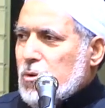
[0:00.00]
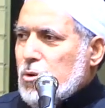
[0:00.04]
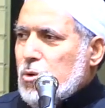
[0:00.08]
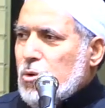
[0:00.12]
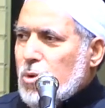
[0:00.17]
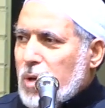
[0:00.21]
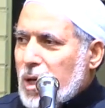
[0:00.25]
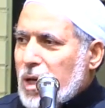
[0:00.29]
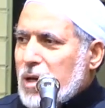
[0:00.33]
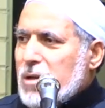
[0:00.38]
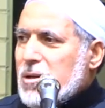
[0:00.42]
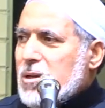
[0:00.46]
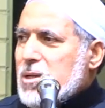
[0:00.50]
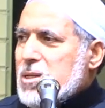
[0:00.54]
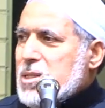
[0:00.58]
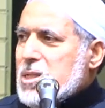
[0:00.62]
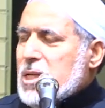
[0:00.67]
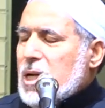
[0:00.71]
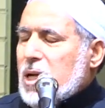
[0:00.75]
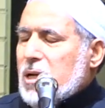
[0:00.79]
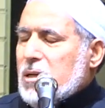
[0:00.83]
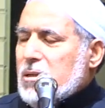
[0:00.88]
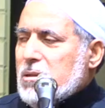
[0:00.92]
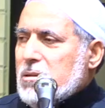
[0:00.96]
Do we
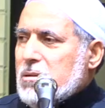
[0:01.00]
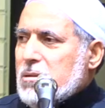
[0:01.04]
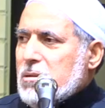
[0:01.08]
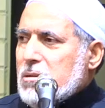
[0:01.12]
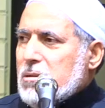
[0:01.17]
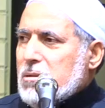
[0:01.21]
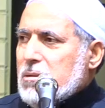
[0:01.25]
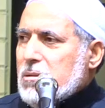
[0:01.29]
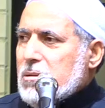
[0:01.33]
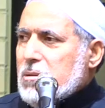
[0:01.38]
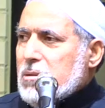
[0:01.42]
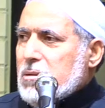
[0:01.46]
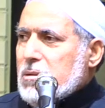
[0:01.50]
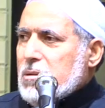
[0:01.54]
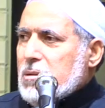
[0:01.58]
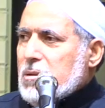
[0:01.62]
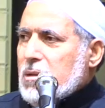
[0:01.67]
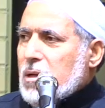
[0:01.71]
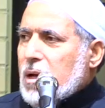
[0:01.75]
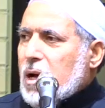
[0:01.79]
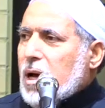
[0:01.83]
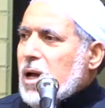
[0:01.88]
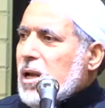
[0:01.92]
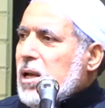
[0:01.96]
understand?
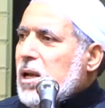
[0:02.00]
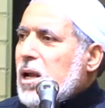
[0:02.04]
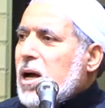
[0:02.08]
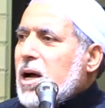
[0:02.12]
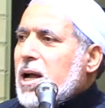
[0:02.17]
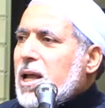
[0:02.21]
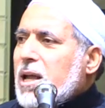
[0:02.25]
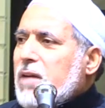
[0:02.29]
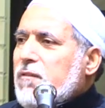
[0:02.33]
Allah